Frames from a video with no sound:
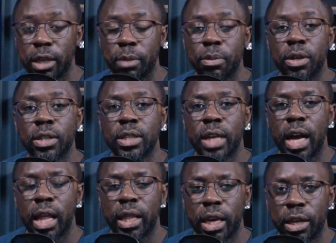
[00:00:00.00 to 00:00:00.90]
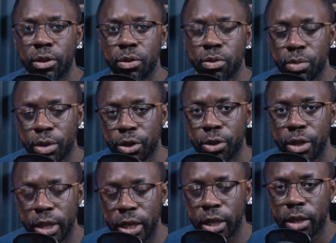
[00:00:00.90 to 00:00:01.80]
it because I like those
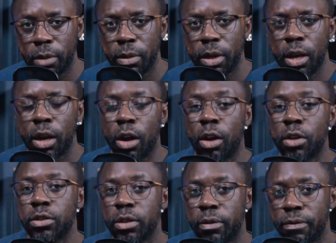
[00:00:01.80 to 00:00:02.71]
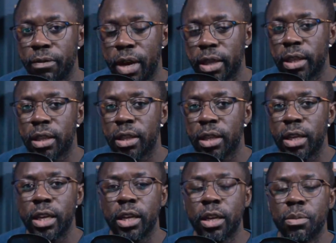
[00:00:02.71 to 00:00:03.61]
recurrent income. Also the fact that the
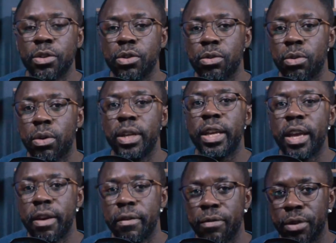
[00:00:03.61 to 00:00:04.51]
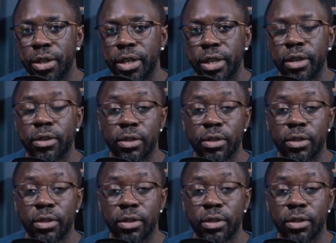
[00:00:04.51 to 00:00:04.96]
income is growing every year,